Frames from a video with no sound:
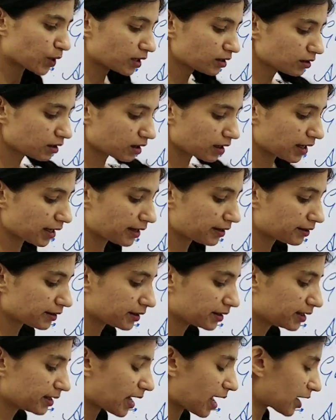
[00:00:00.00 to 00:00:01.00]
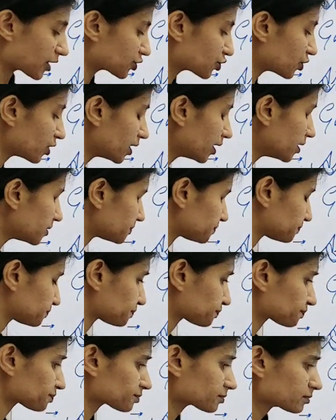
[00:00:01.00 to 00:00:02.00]
one, and he actually,
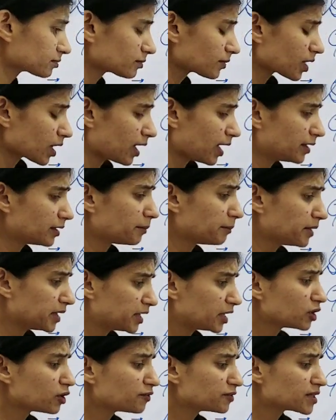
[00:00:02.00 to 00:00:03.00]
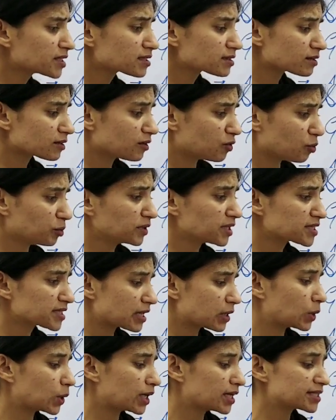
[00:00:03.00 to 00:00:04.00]
and the meaning of this omnis
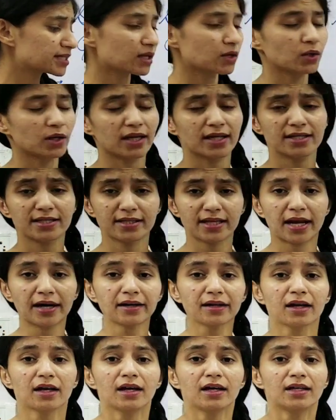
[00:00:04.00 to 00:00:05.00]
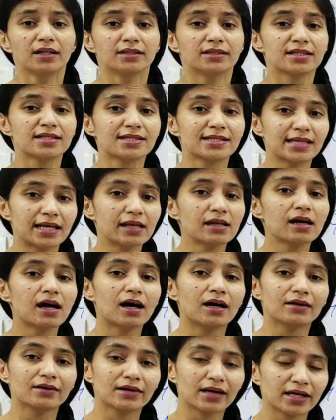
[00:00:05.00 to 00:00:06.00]
cellula e cellula is that the cell
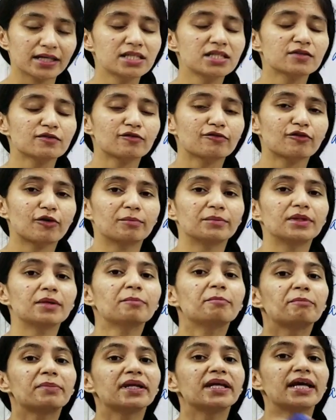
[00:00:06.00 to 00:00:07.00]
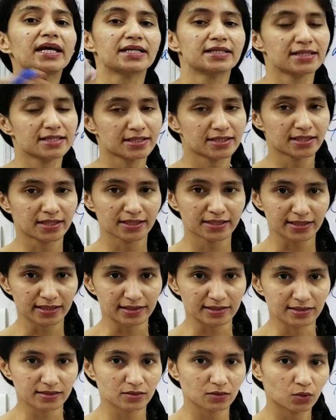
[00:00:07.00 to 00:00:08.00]
arise from the pre-existing
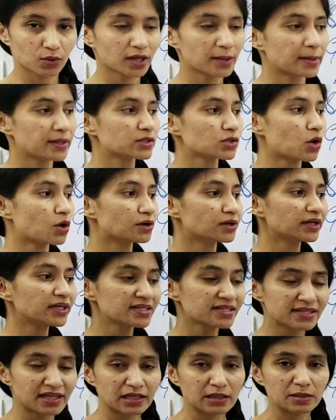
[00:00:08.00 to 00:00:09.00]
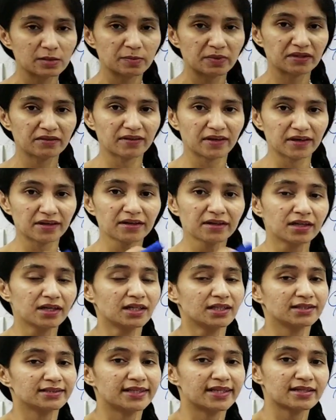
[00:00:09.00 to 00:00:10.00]
cells. Okay, there's already a cell has been there.
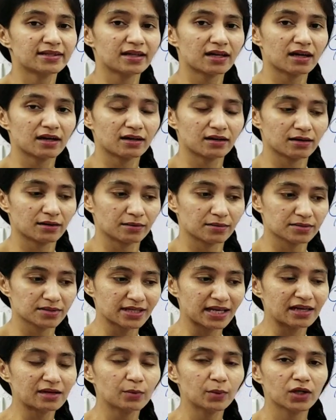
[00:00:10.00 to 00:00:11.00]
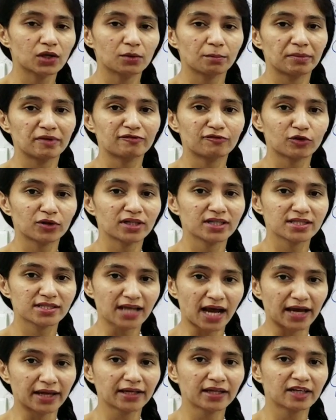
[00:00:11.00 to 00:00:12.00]
That cell will, before it
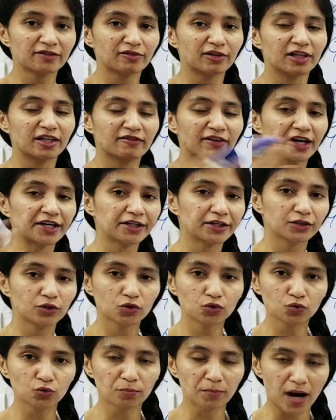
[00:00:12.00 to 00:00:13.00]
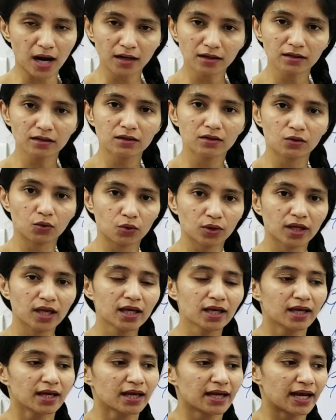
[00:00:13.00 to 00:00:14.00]
dying, it will divide into two parts.
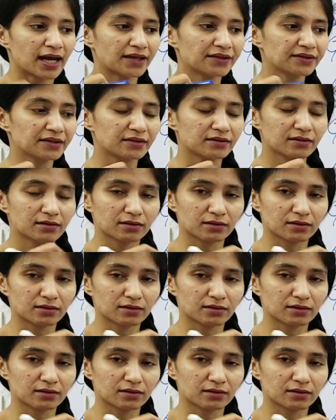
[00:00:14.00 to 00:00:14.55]
Okay, and